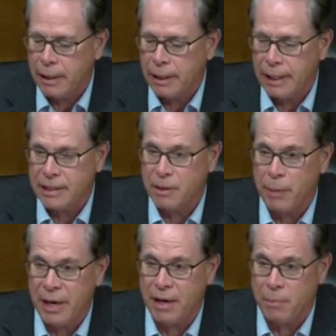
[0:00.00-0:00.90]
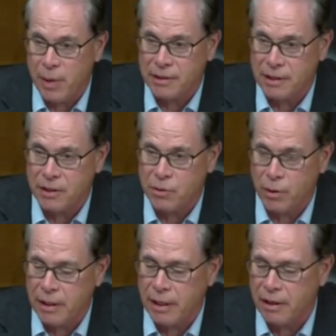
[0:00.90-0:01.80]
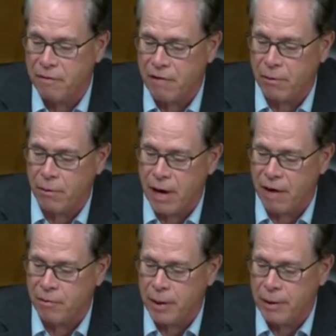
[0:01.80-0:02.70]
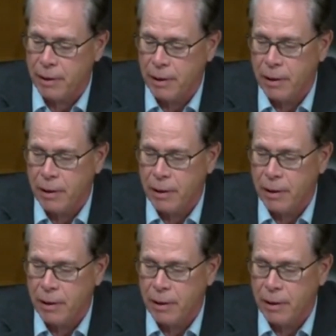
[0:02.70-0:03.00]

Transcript: It's a big business within the federal government,